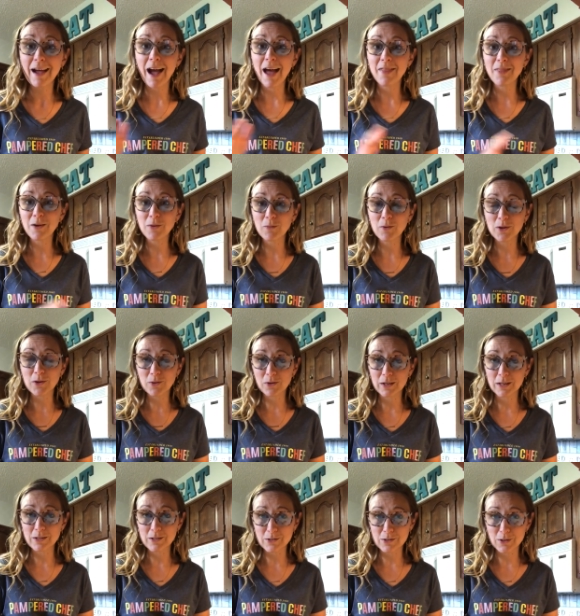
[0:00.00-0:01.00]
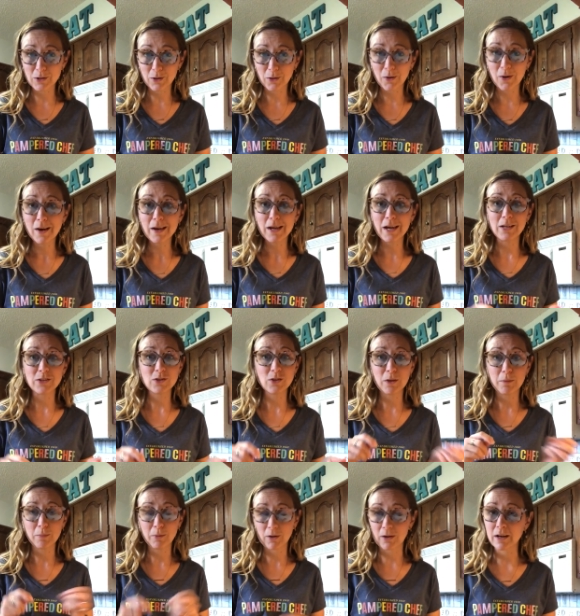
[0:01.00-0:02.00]
And then what you can do is you
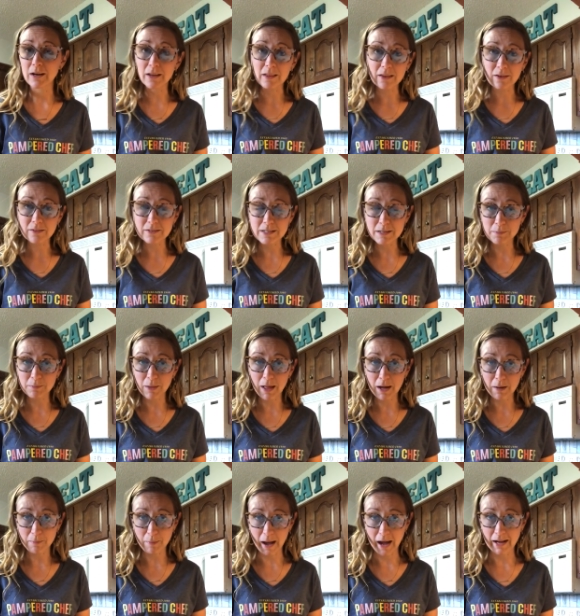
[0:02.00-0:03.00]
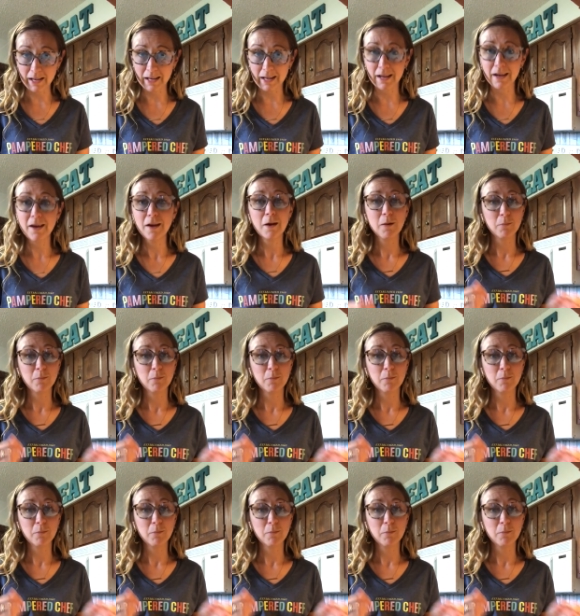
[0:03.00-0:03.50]
can put it in a little Ziploc baggie,